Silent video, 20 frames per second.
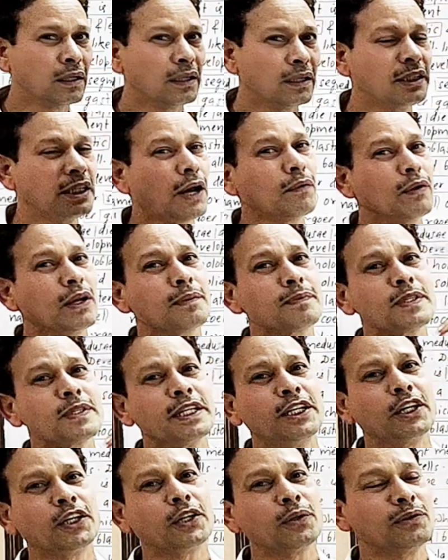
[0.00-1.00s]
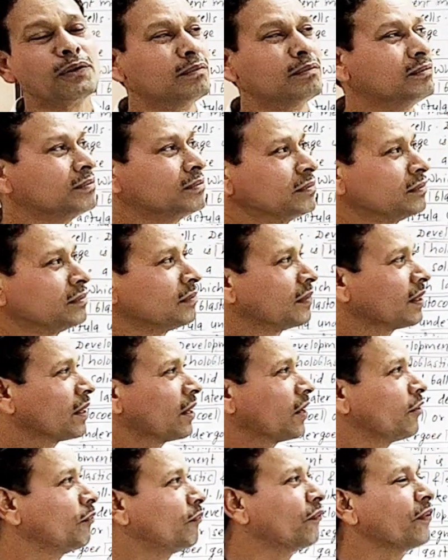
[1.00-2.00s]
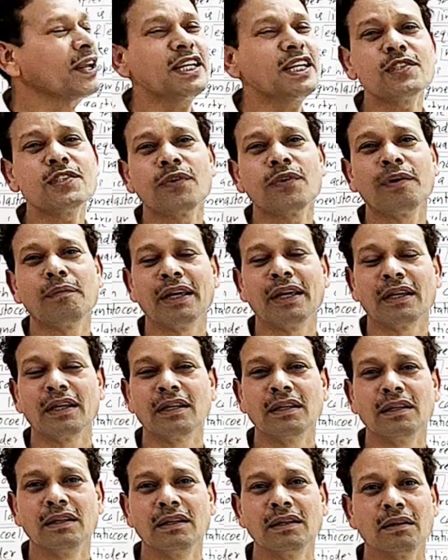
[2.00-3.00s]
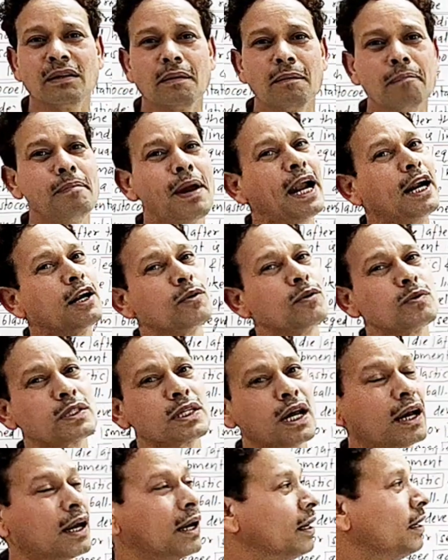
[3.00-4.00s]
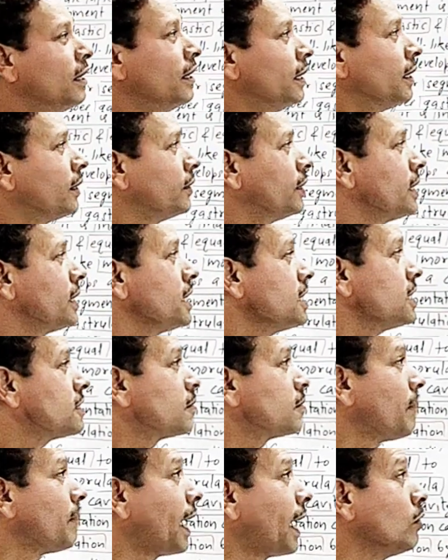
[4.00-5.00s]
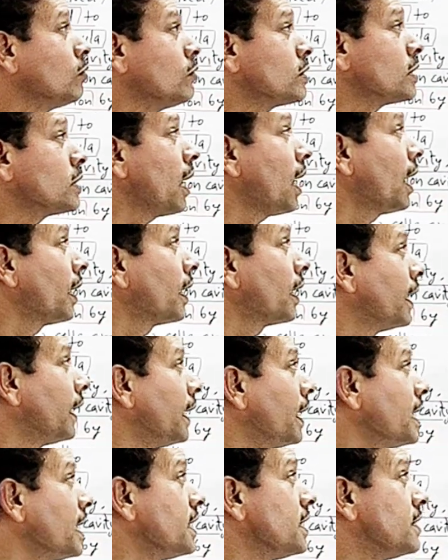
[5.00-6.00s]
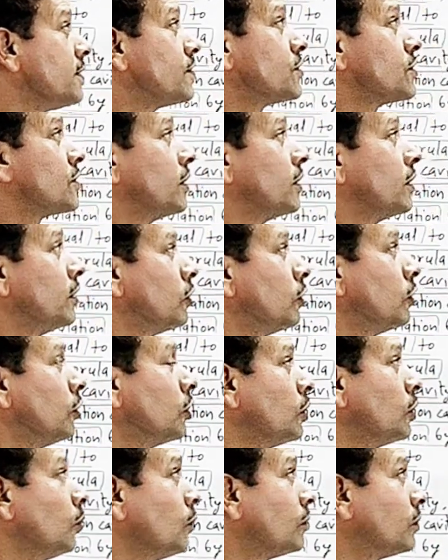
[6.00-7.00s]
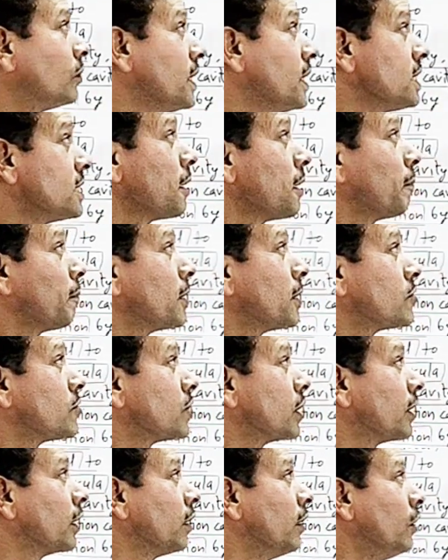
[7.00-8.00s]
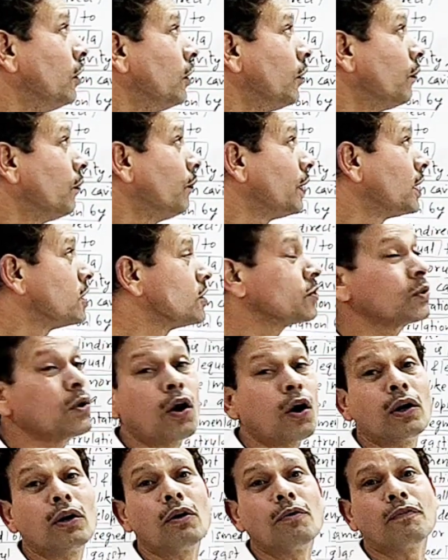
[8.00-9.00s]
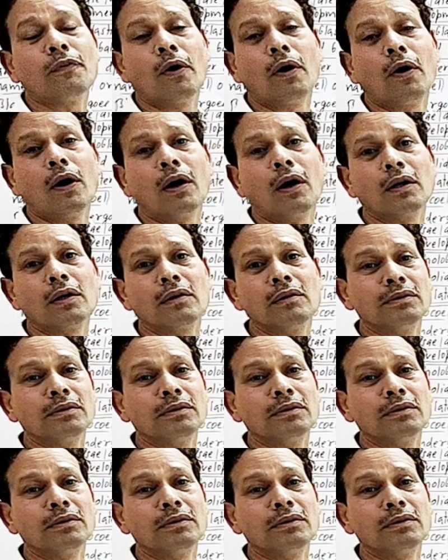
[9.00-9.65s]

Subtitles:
develops into a free-swimming medusa. These medusa are released through this aperture, which is gonophore.